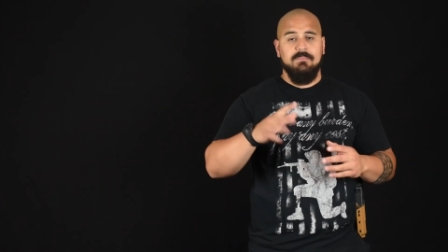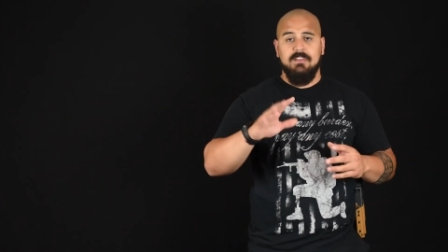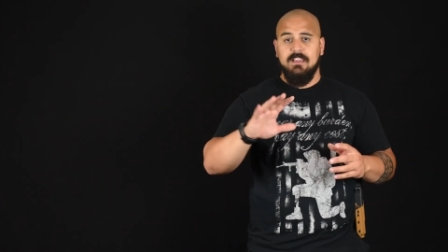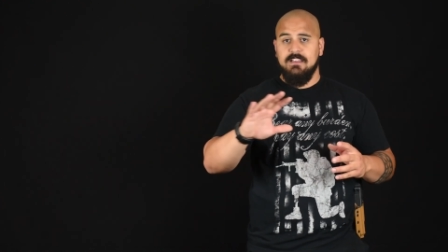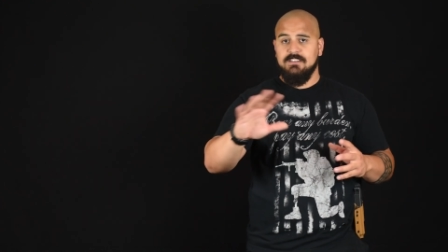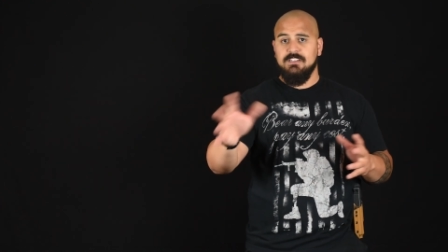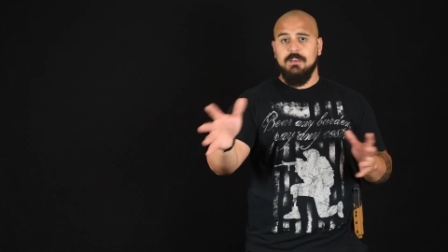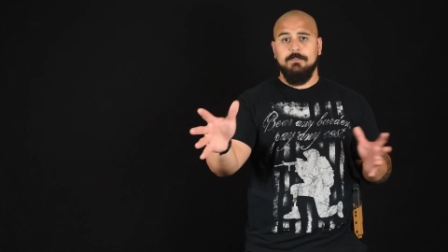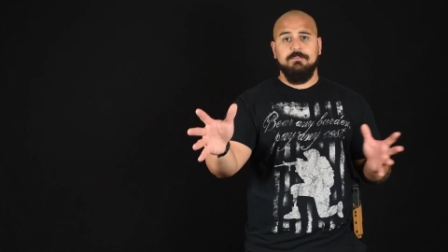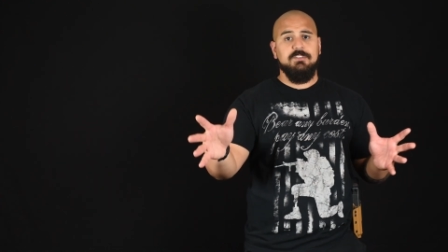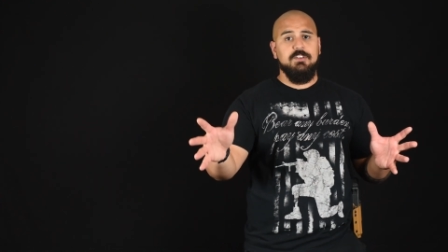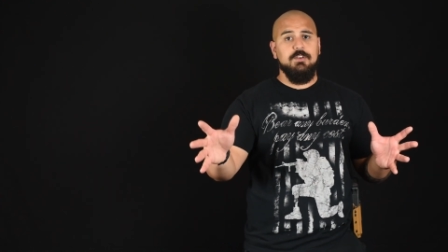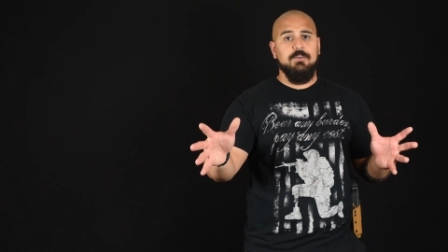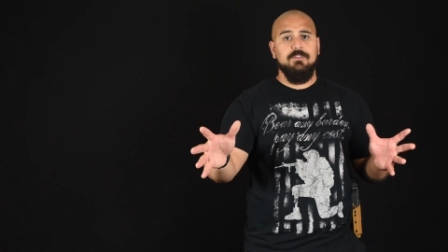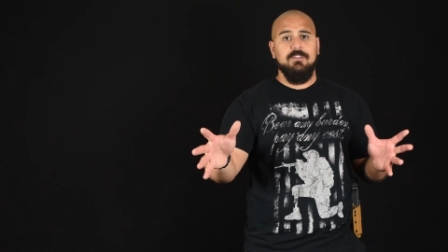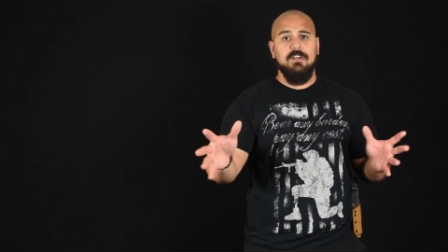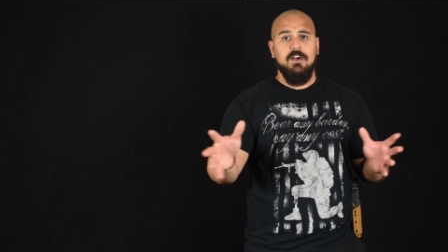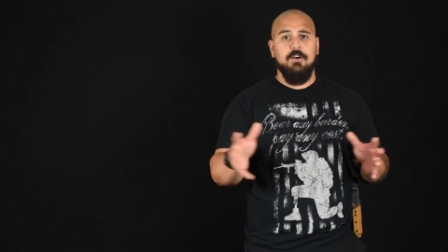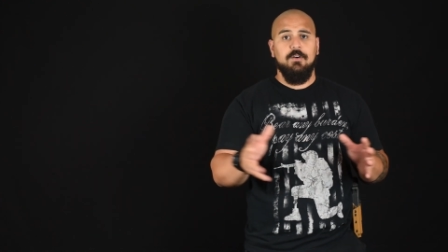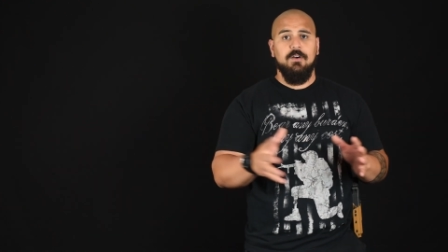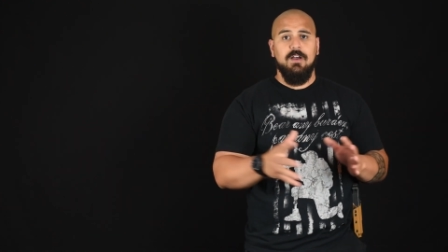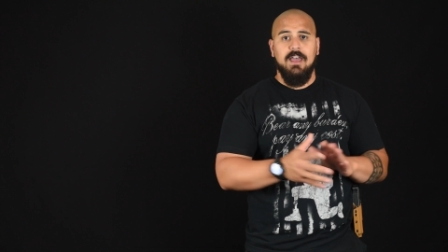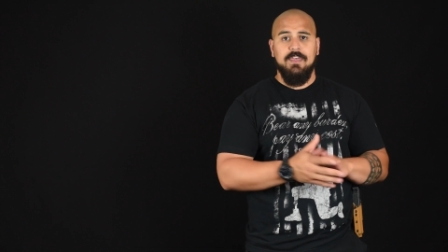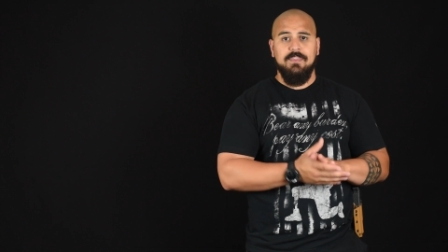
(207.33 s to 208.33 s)
It's up to you
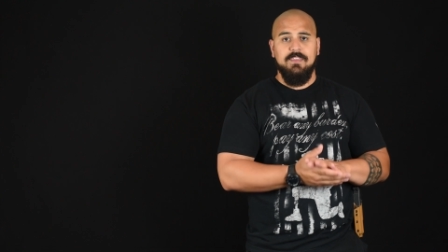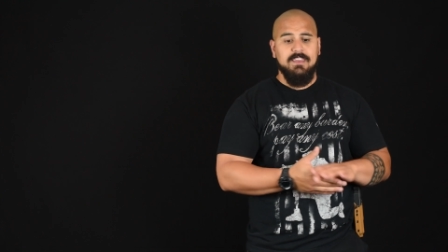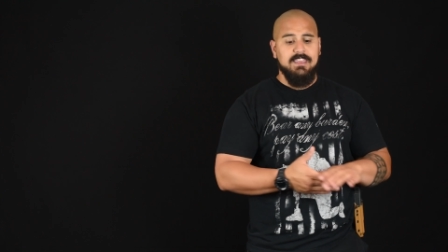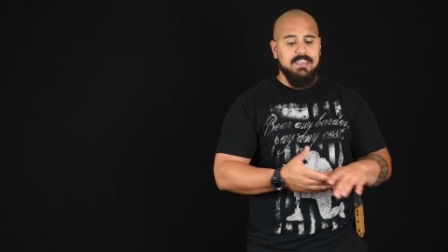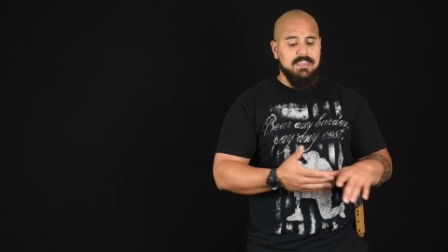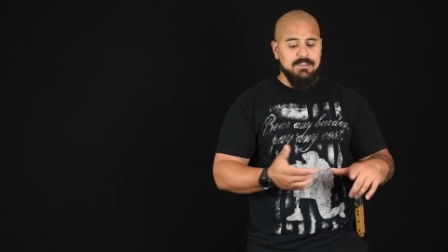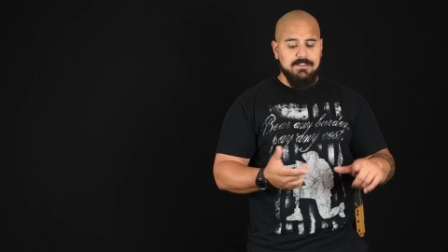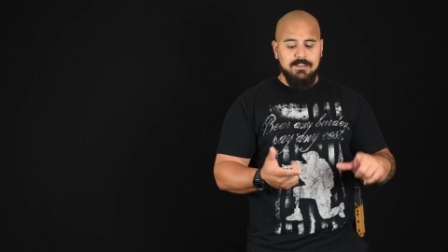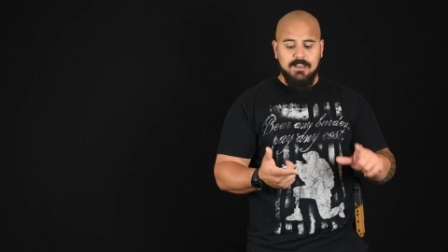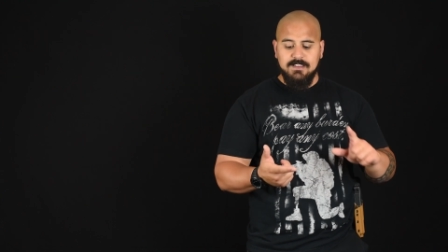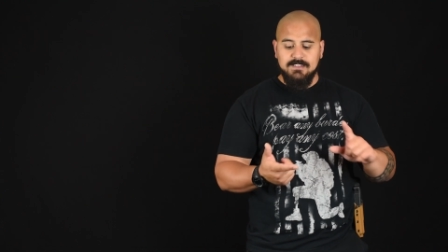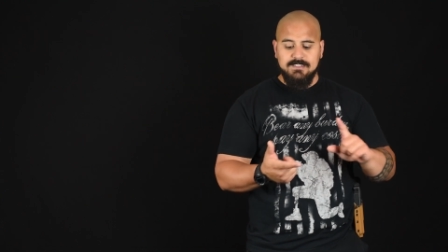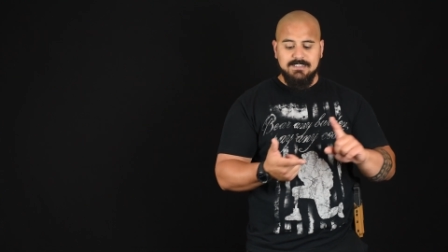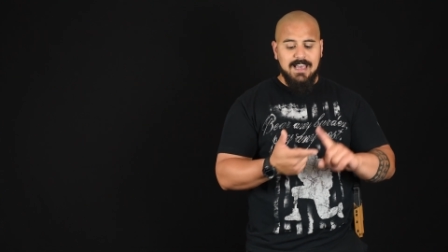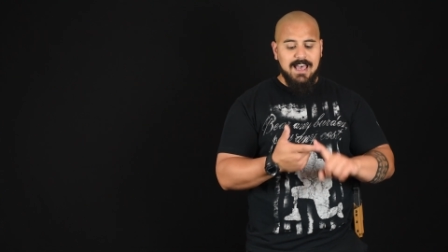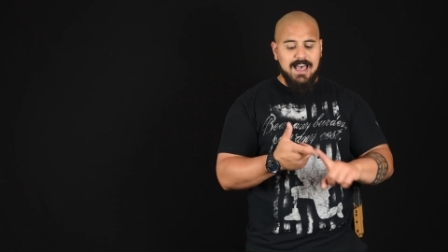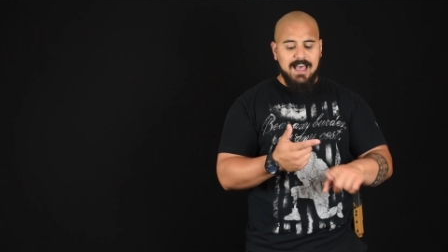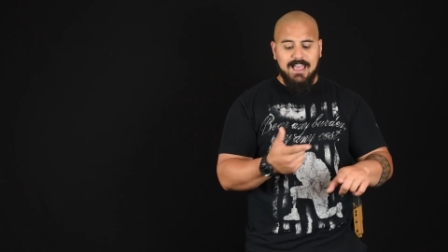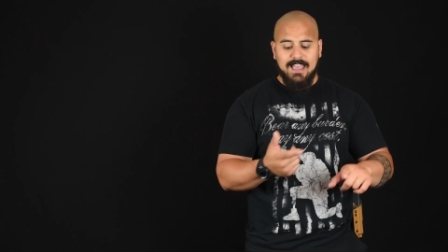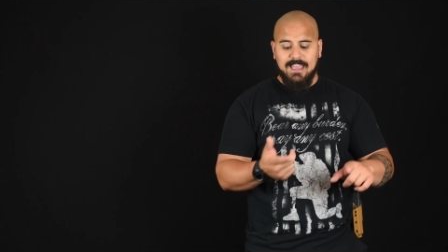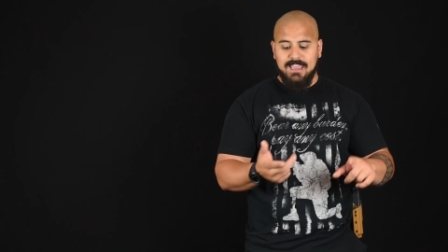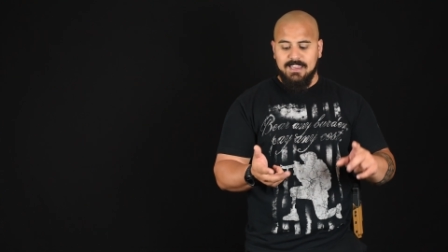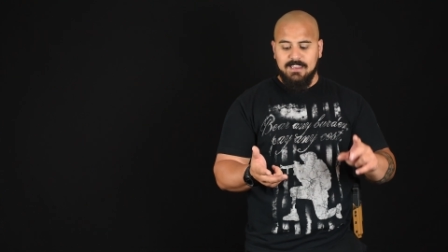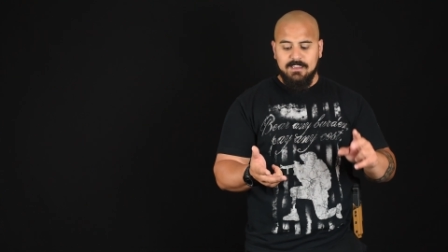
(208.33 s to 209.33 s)
though. I think he does
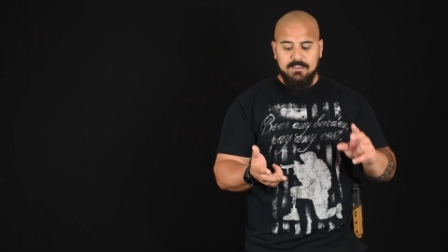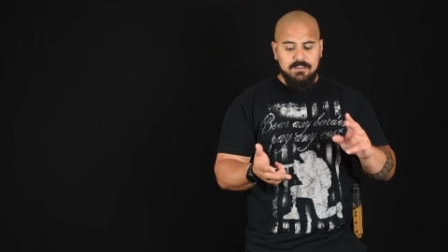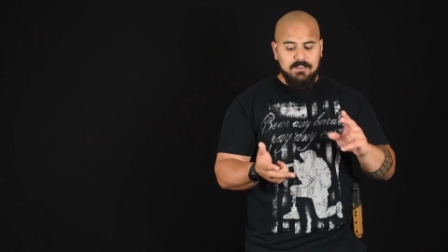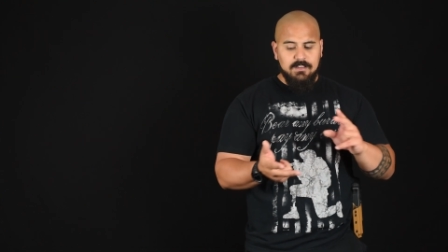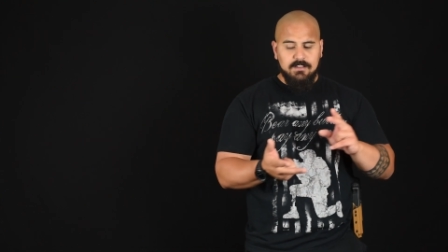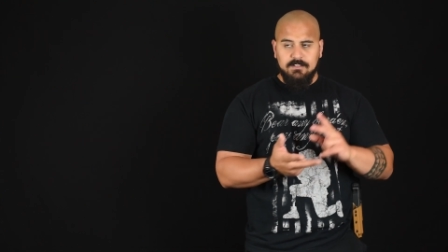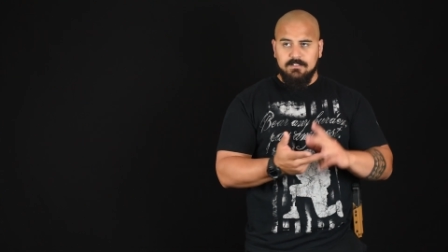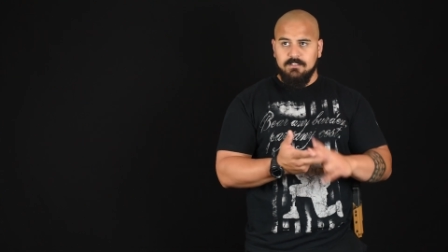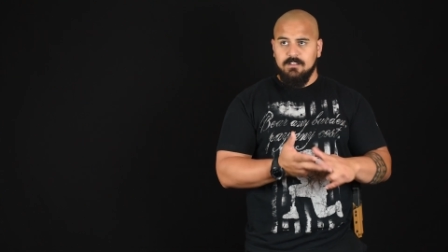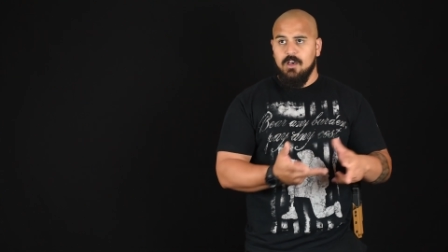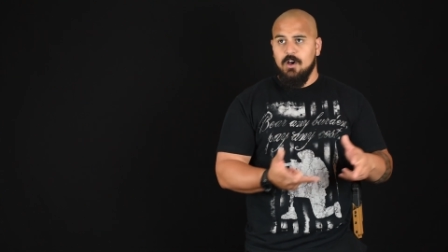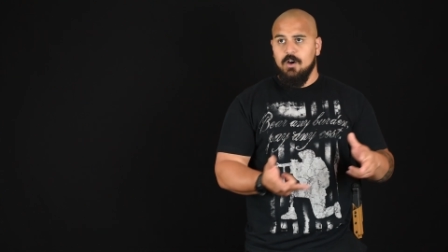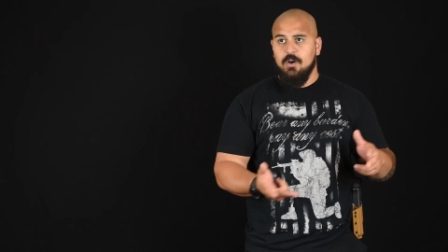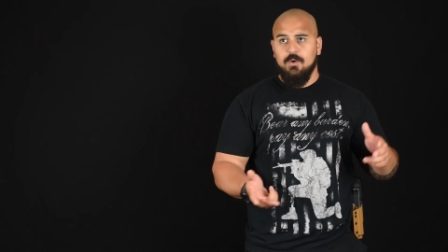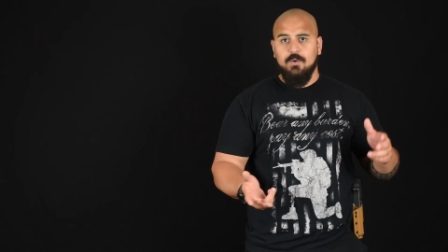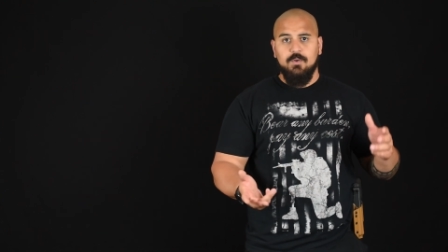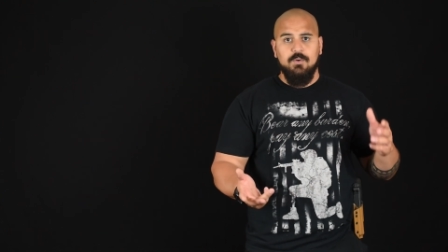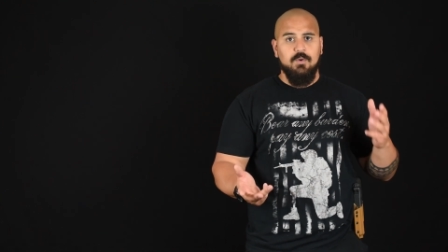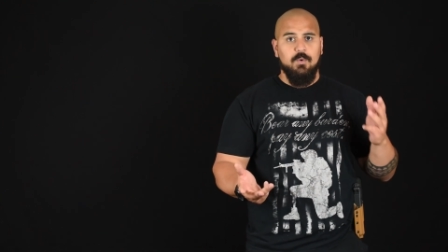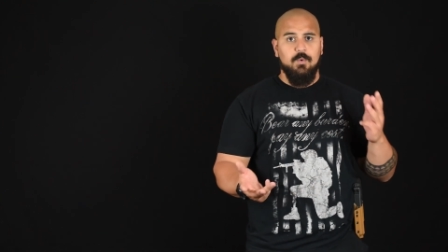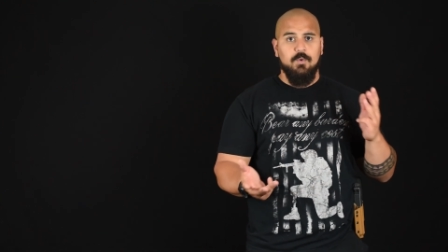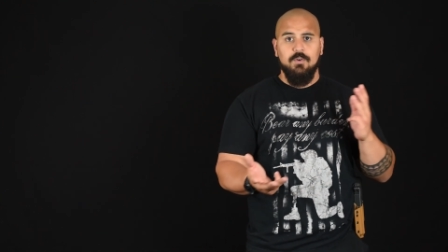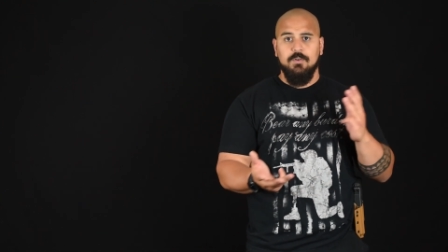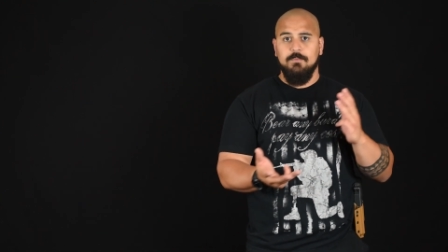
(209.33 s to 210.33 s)
high, low,
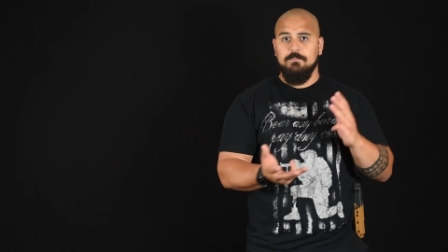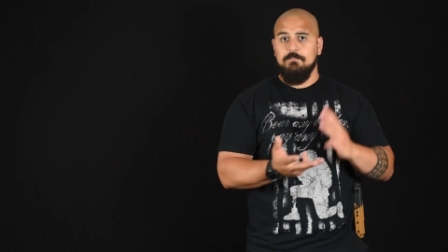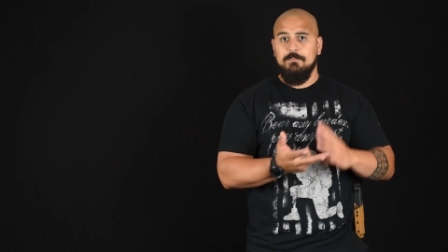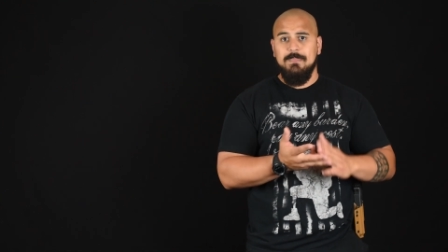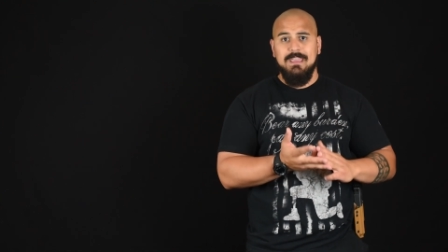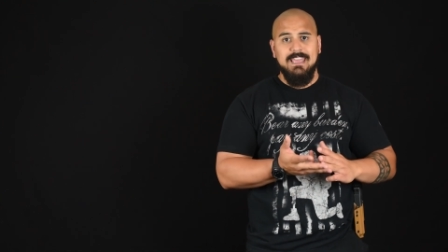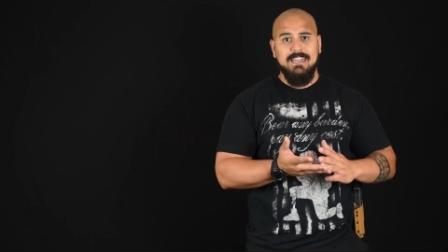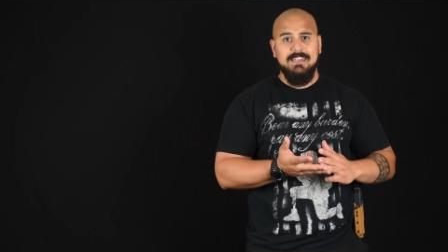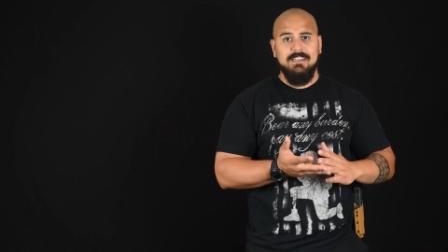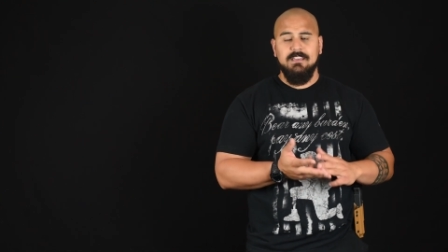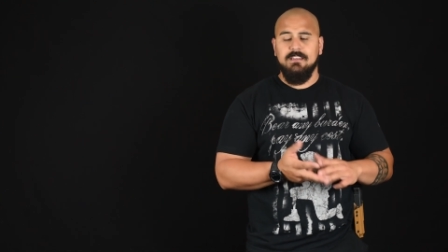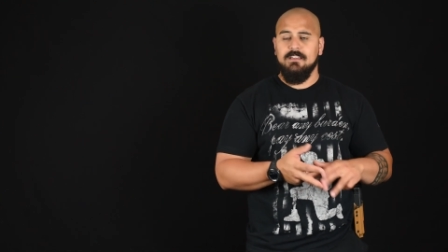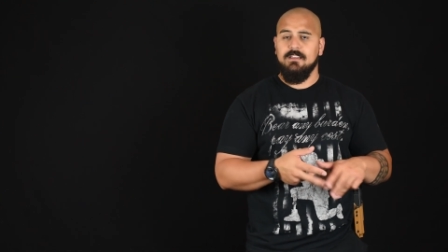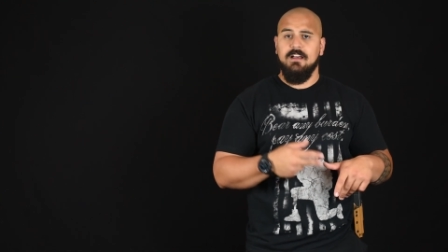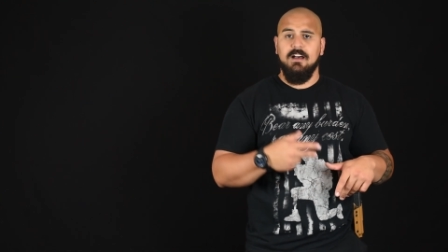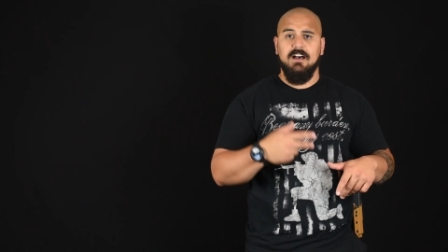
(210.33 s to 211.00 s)
or mid.